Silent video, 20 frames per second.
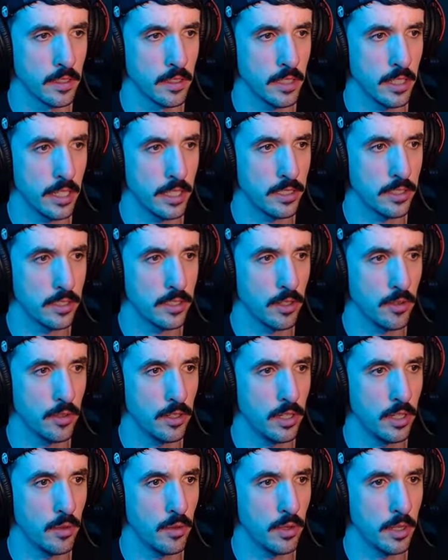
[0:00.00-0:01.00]
I
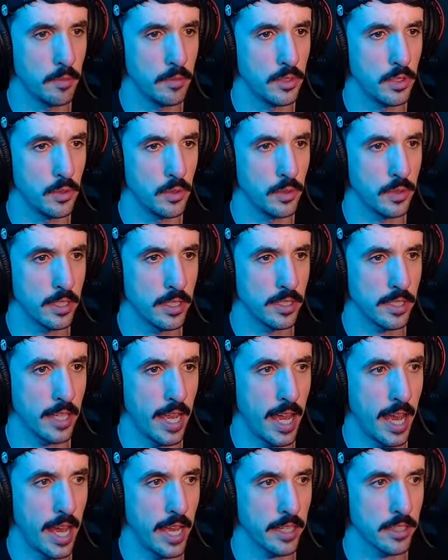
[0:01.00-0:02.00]
don't know what I'm doing with this
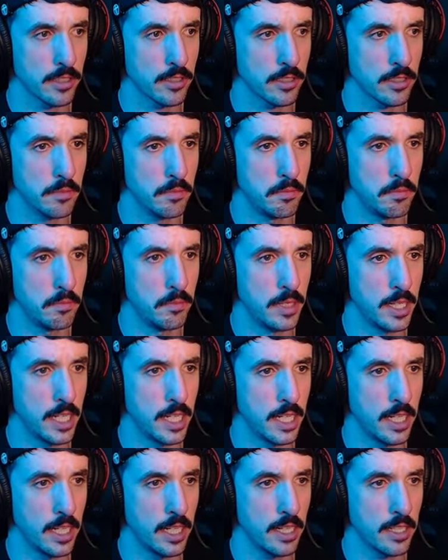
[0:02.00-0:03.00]
axe,
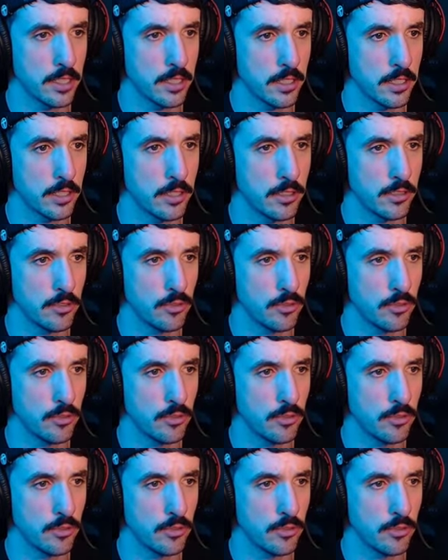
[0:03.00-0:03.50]
but